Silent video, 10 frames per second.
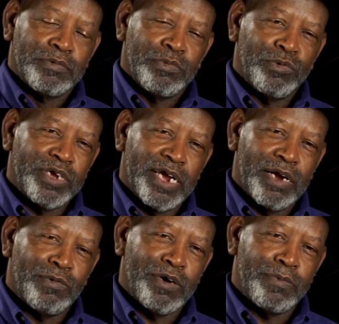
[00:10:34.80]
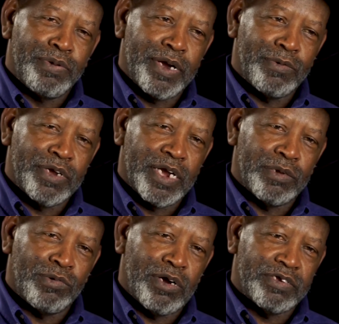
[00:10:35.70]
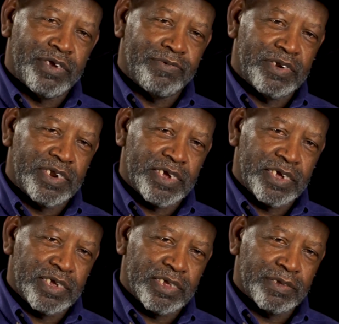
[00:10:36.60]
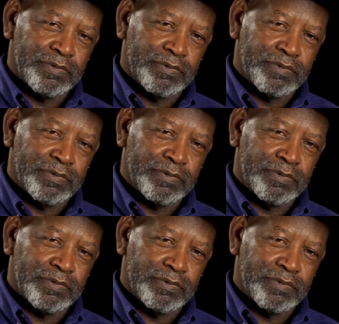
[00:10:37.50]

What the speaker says: But we had one pair we had to wash every day,